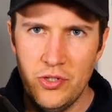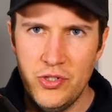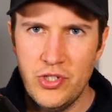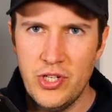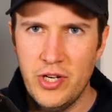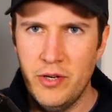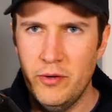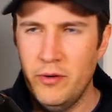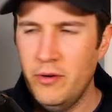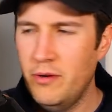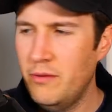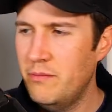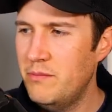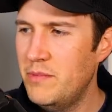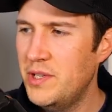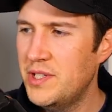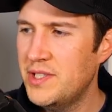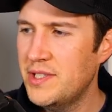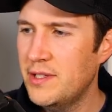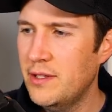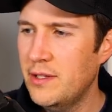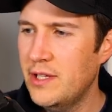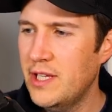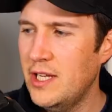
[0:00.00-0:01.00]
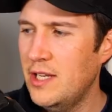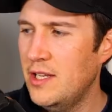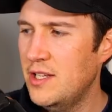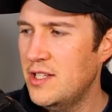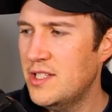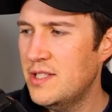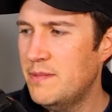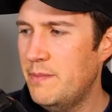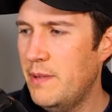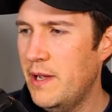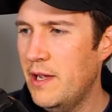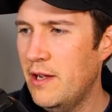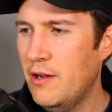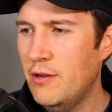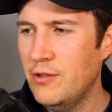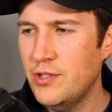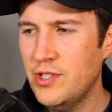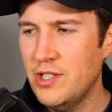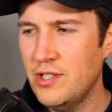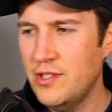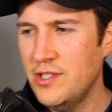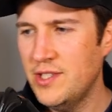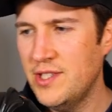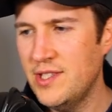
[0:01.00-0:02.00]
general miscellaneous
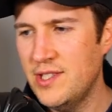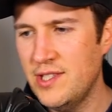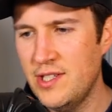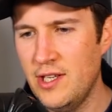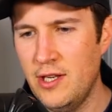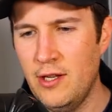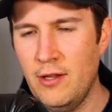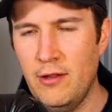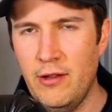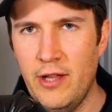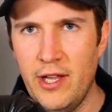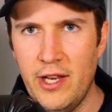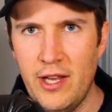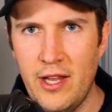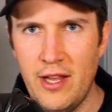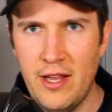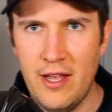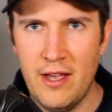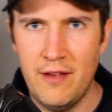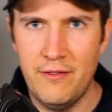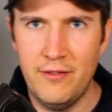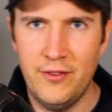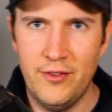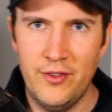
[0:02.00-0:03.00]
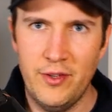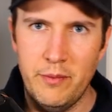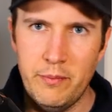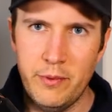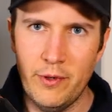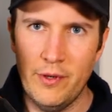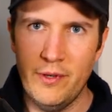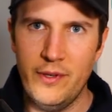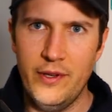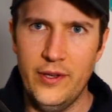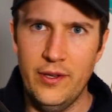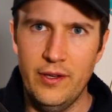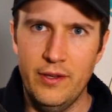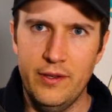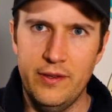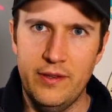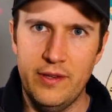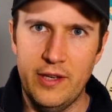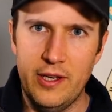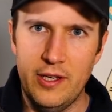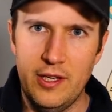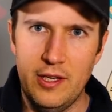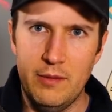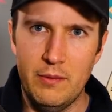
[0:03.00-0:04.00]
pouch, and this is in a Light AF zippered
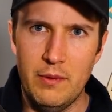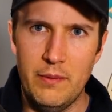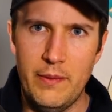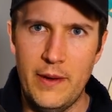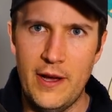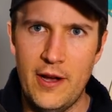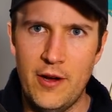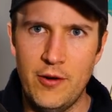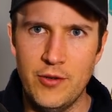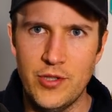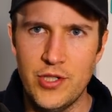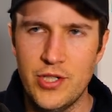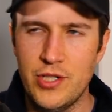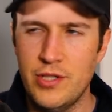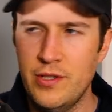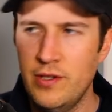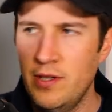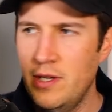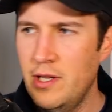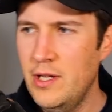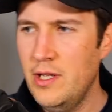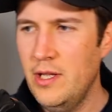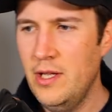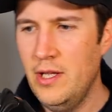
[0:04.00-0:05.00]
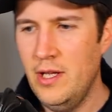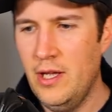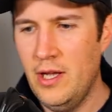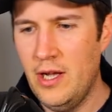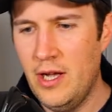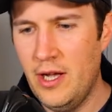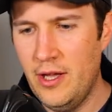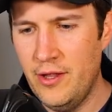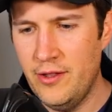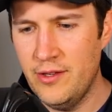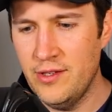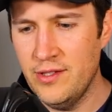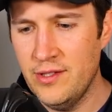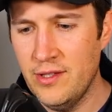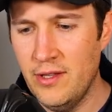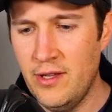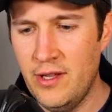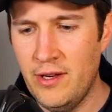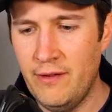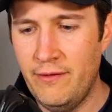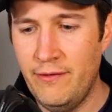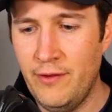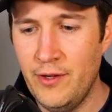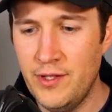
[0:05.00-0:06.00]
Dyneema pouch. There's a
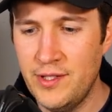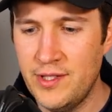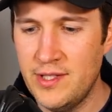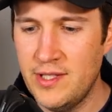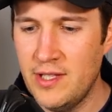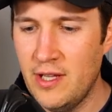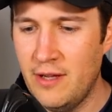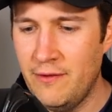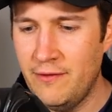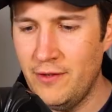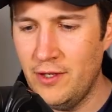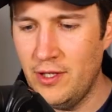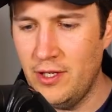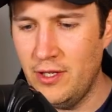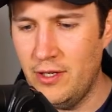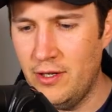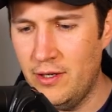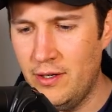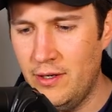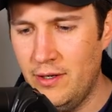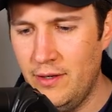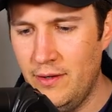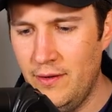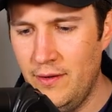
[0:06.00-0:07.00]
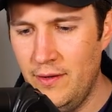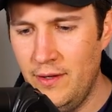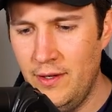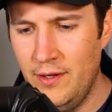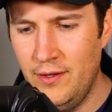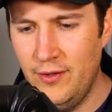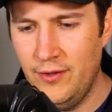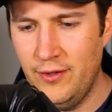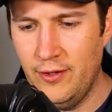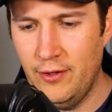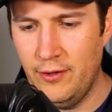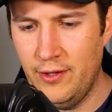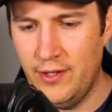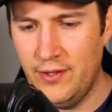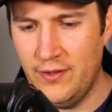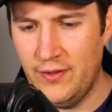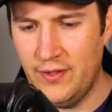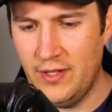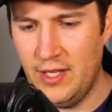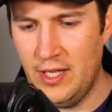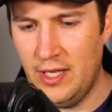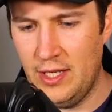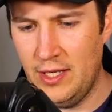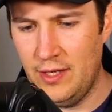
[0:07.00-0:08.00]
lot of fun stuff in here, so
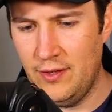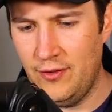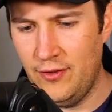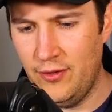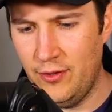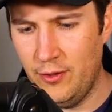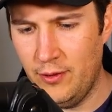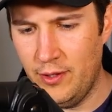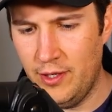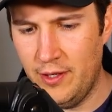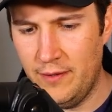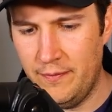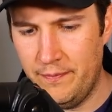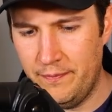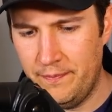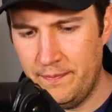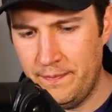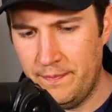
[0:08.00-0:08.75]
let's get into it.